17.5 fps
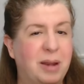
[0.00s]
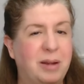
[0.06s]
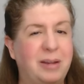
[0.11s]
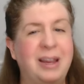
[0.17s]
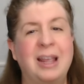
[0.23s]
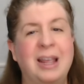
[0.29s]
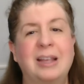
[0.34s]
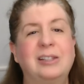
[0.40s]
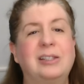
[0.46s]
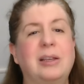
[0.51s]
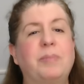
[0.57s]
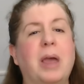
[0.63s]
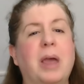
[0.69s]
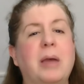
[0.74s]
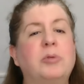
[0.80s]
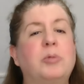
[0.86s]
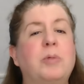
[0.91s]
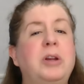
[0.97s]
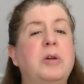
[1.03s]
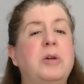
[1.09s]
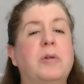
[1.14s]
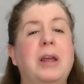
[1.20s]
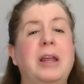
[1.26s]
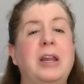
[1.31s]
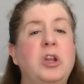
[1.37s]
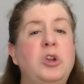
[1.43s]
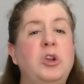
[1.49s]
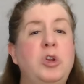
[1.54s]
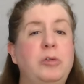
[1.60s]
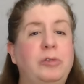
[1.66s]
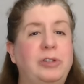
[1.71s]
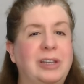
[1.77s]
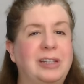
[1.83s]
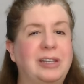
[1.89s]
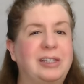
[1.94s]
And sometimes when you're in a
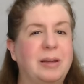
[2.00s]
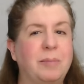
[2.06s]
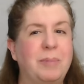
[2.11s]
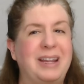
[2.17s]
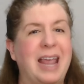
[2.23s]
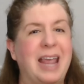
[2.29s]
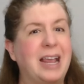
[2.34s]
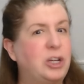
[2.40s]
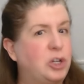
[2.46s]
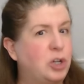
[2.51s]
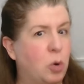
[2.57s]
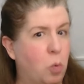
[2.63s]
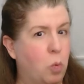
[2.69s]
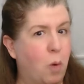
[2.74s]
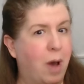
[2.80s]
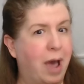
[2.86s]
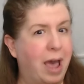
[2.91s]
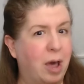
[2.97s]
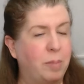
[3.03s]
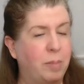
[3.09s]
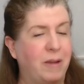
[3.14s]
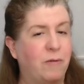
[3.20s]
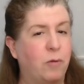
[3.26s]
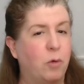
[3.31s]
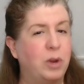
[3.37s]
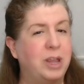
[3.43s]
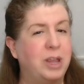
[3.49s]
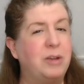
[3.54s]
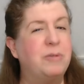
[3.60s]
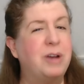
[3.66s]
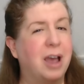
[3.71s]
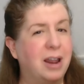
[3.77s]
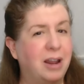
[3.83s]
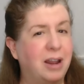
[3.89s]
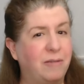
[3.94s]
new system, it takes you a while before you
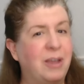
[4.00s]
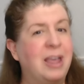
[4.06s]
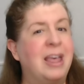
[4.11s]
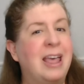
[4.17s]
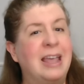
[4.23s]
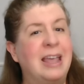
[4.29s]
kind of